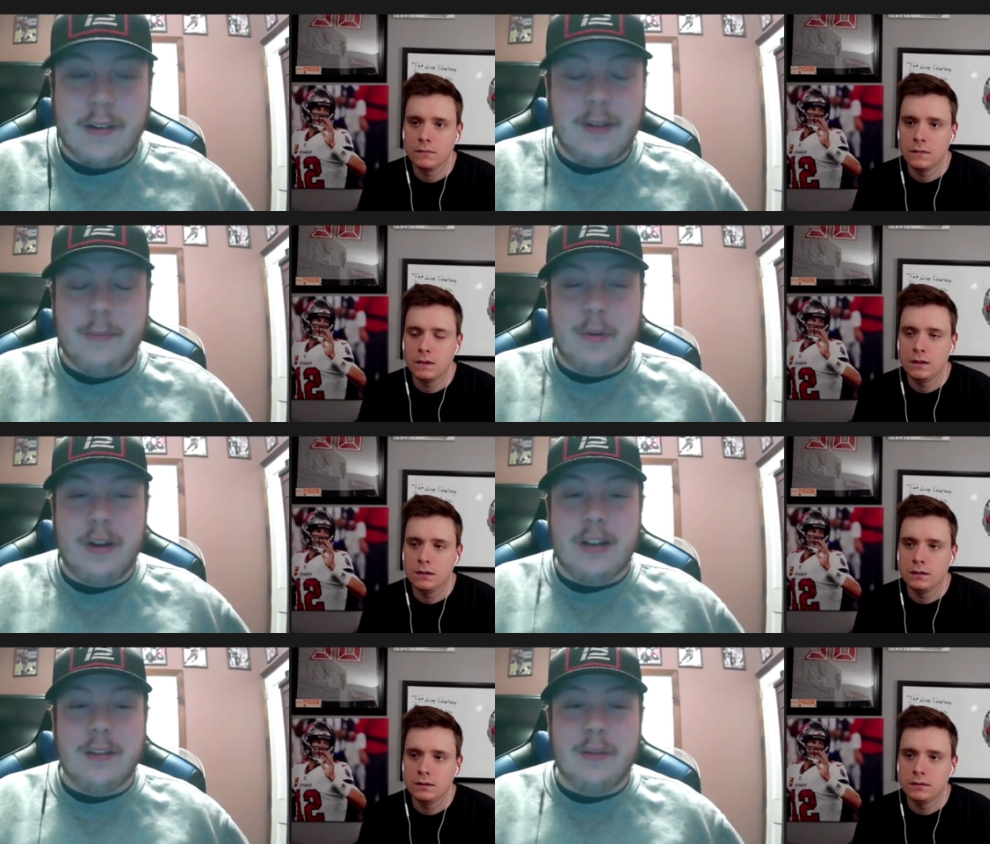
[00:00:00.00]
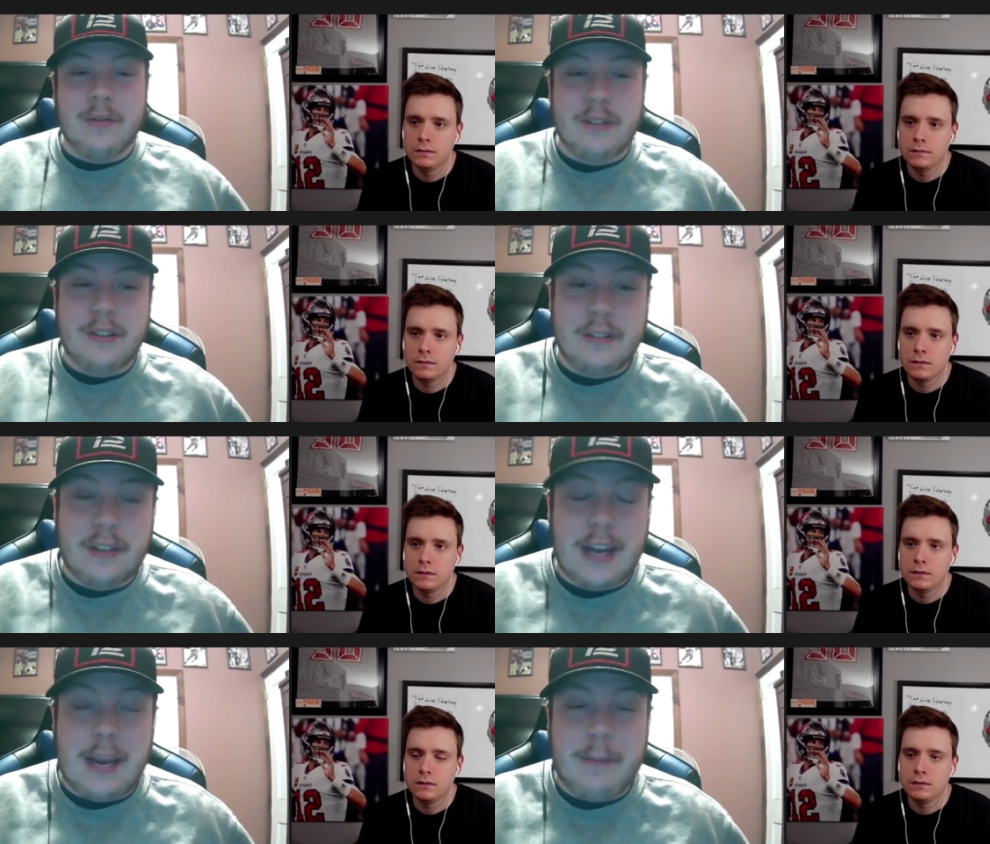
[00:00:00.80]
Speaker 1: and come pretty close to
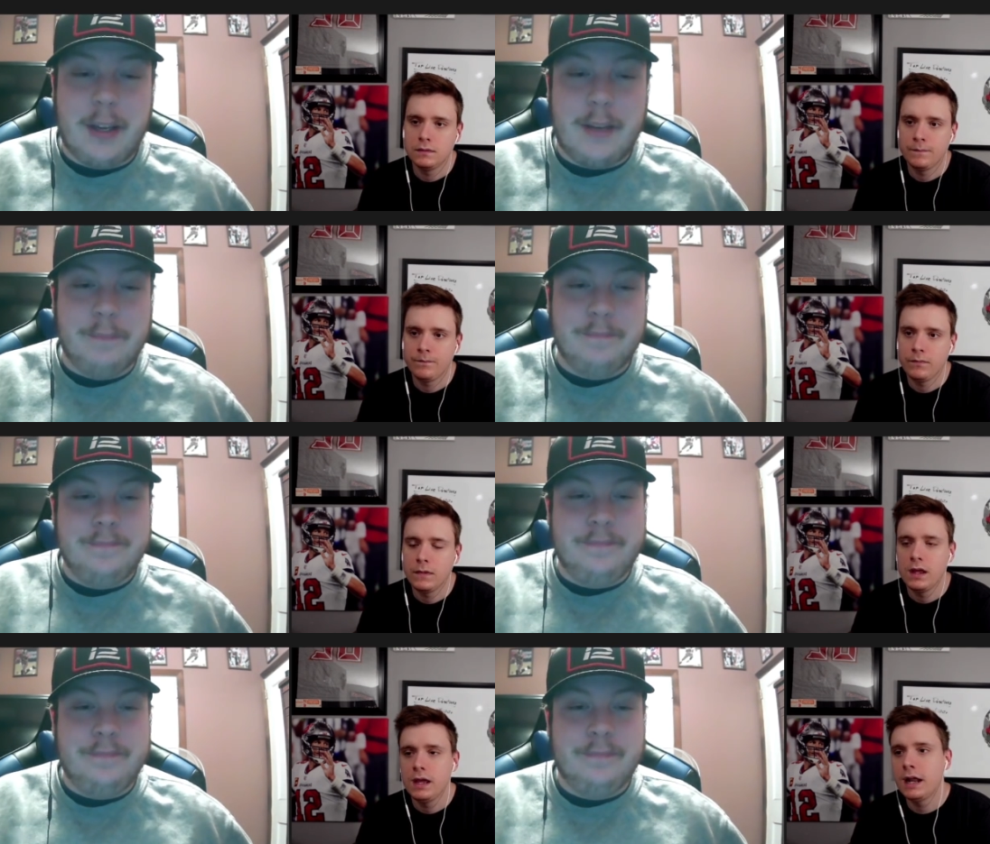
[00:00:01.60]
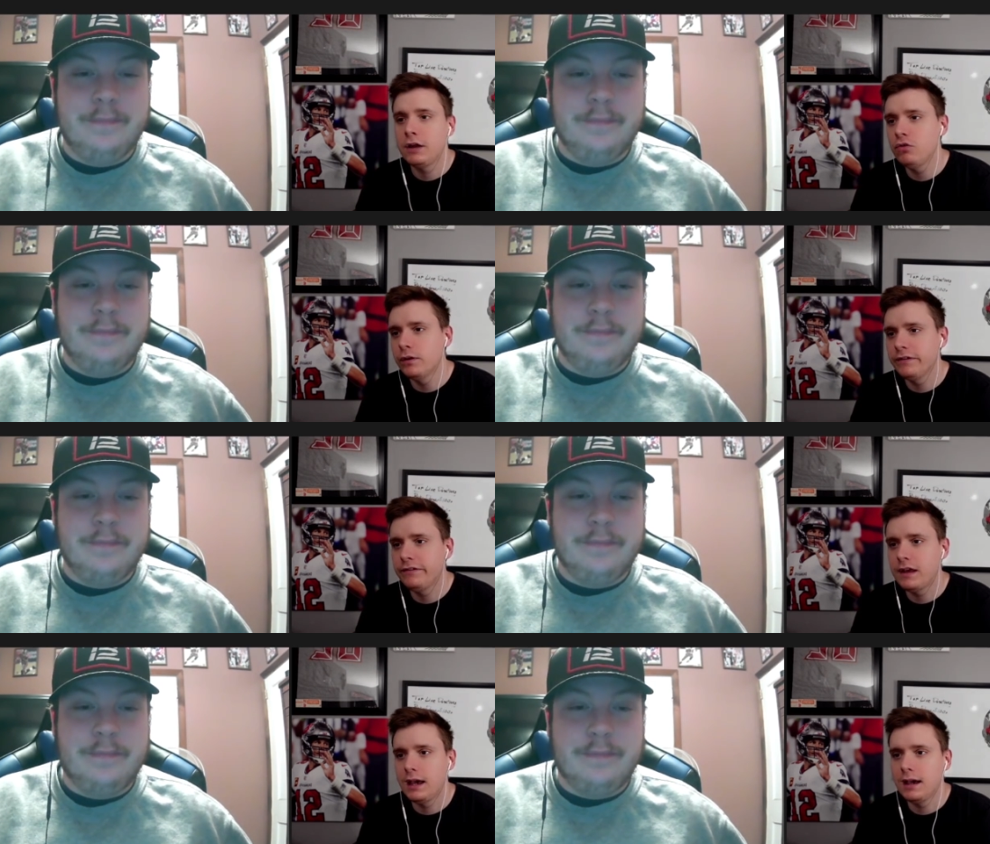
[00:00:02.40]
game time.
Speaker 2: And I do want to
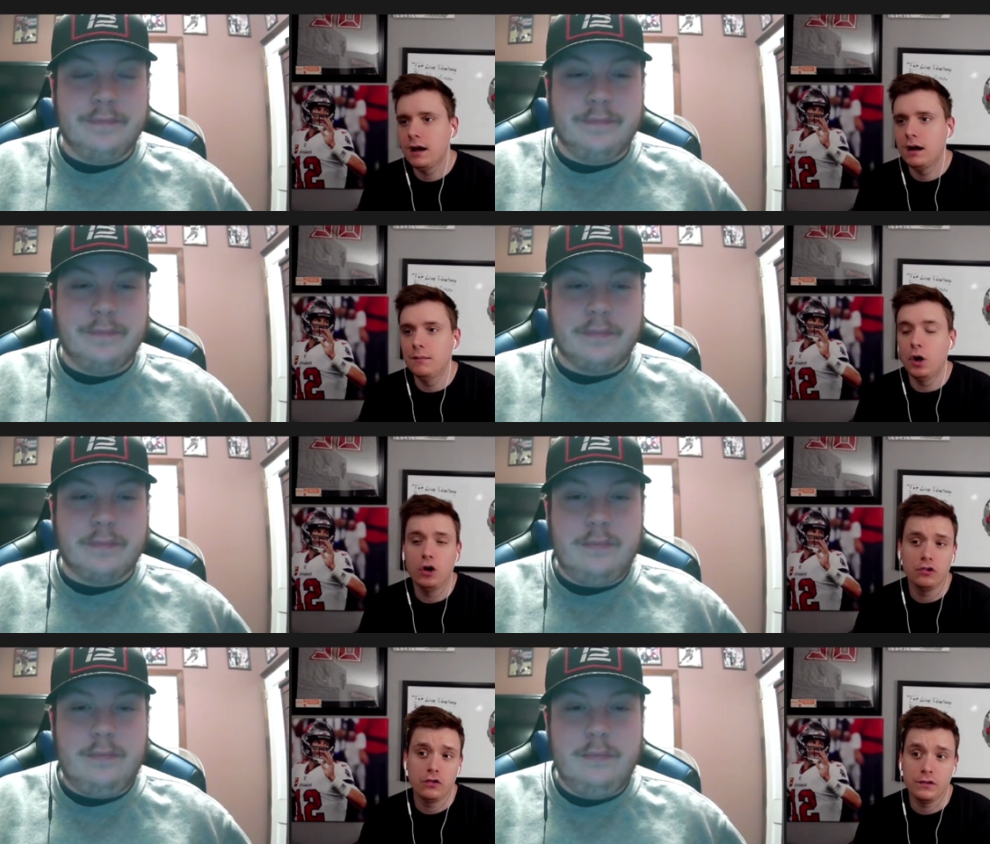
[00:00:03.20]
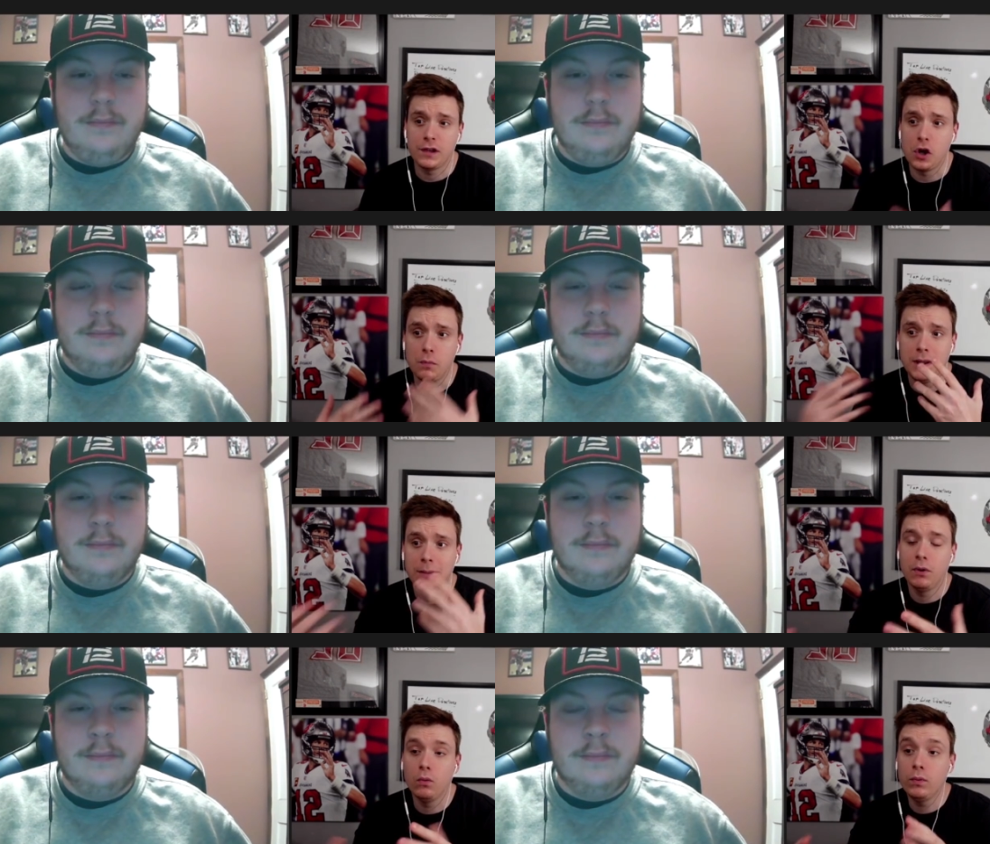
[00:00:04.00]
say also, because I know
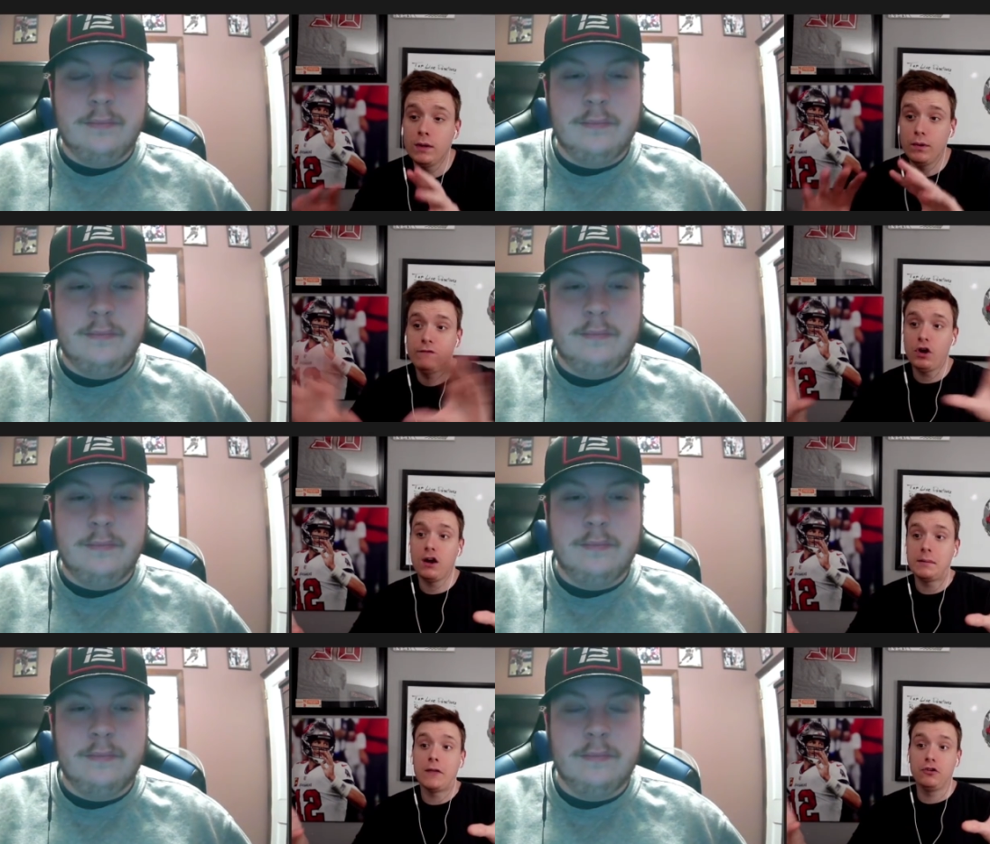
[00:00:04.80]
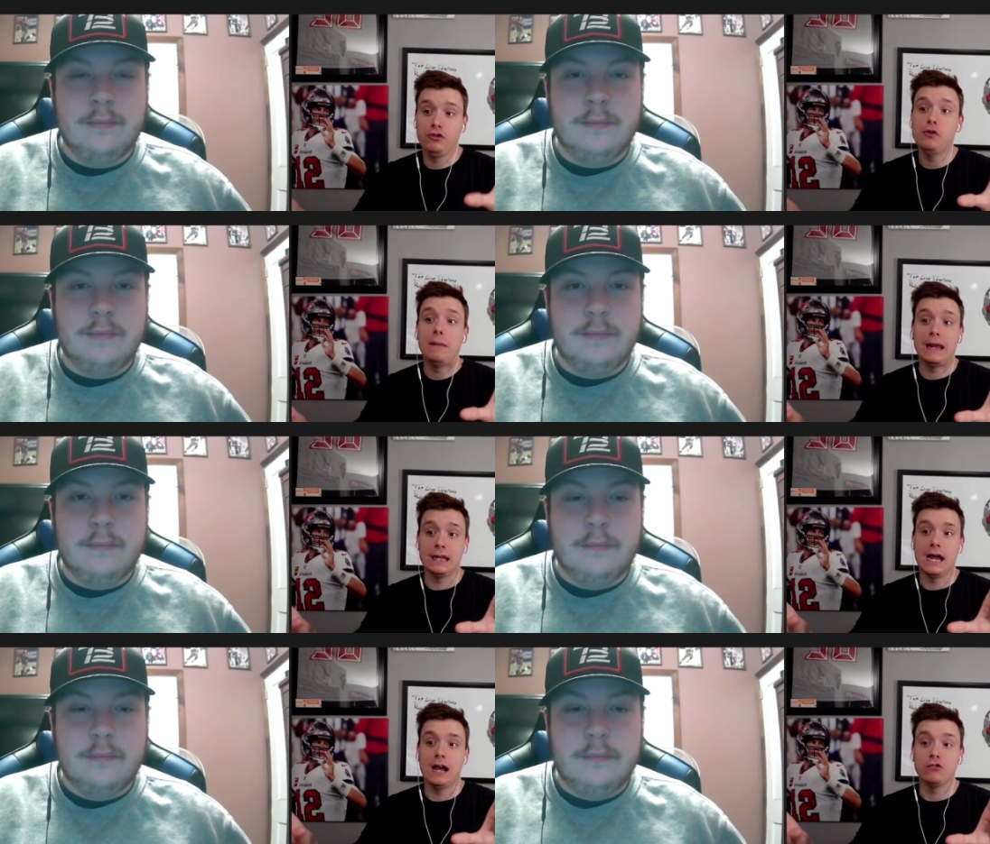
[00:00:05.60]
people, we've talked about the two
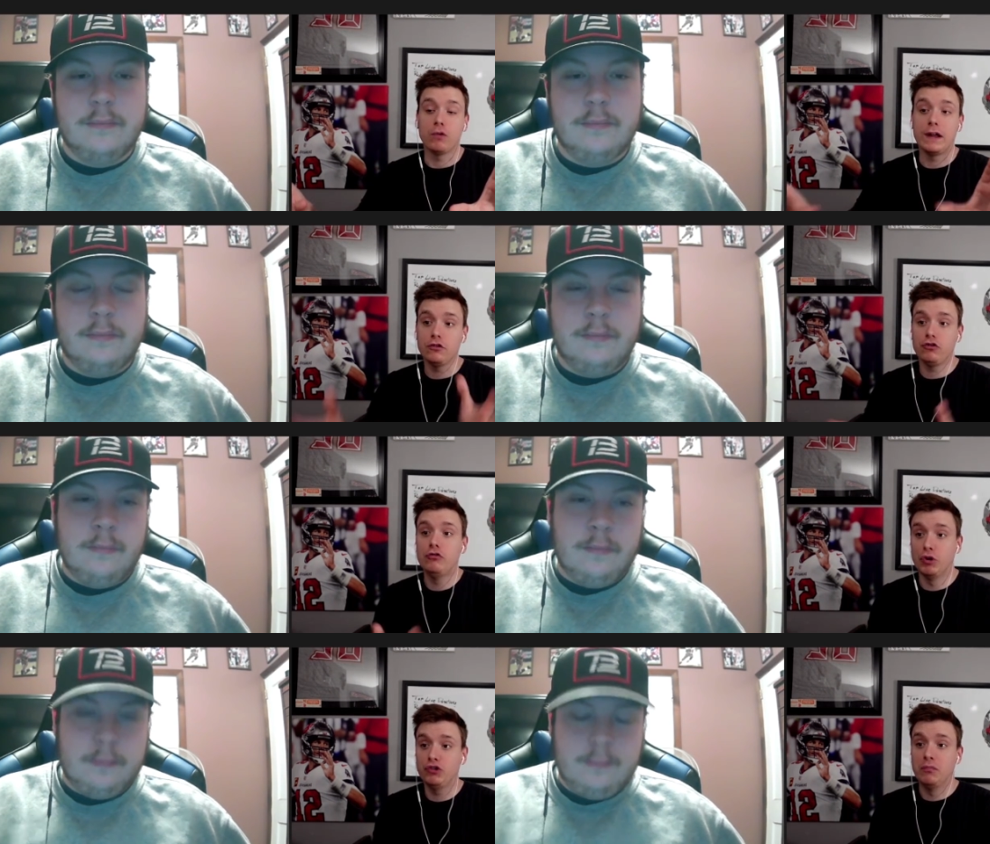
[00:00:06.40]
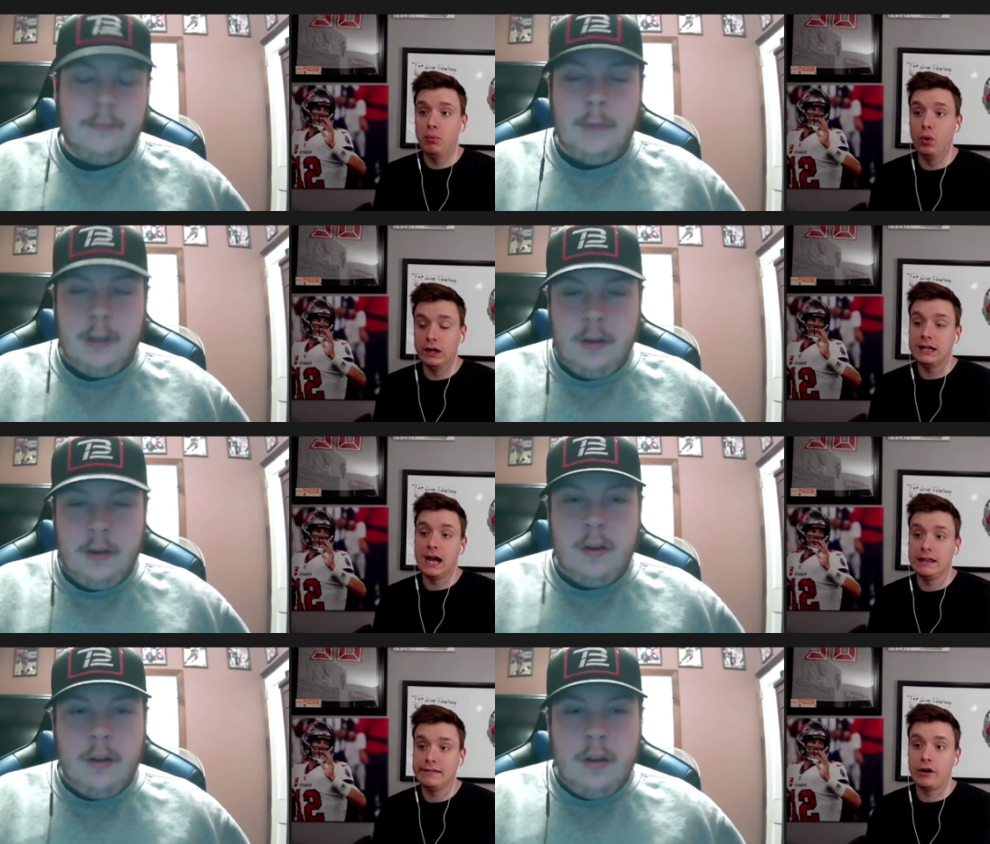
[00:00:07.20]
main guys, right? The two most important
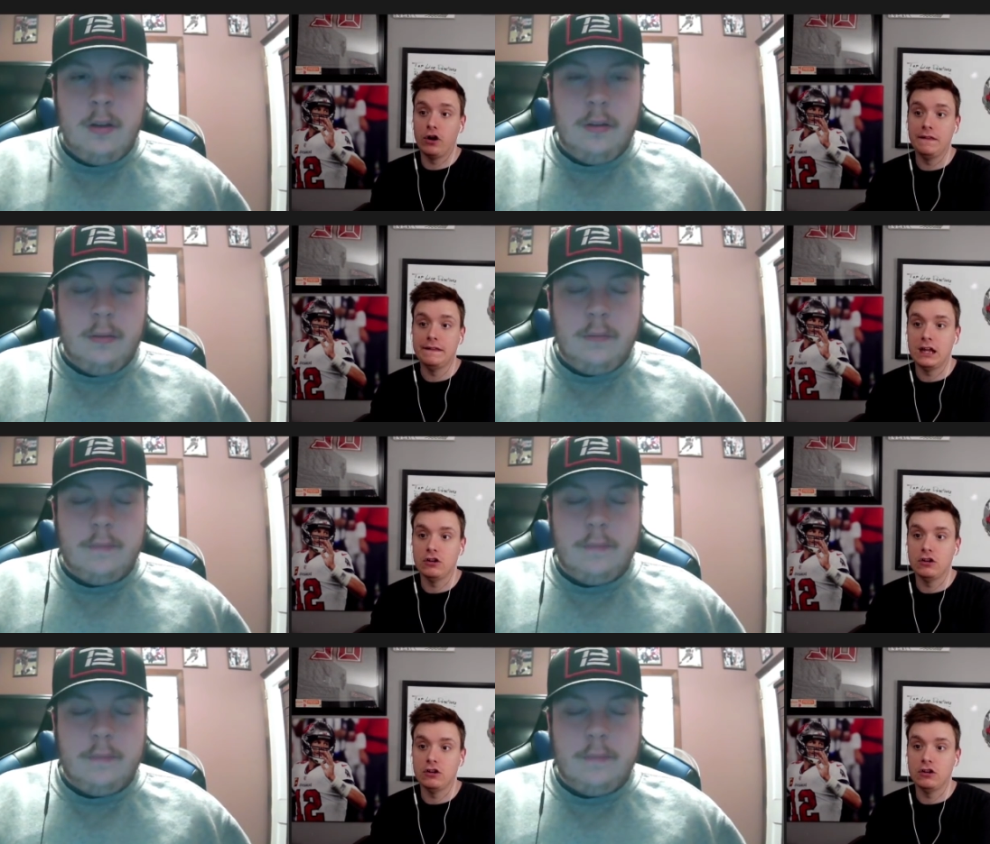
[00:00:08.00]
guys that are on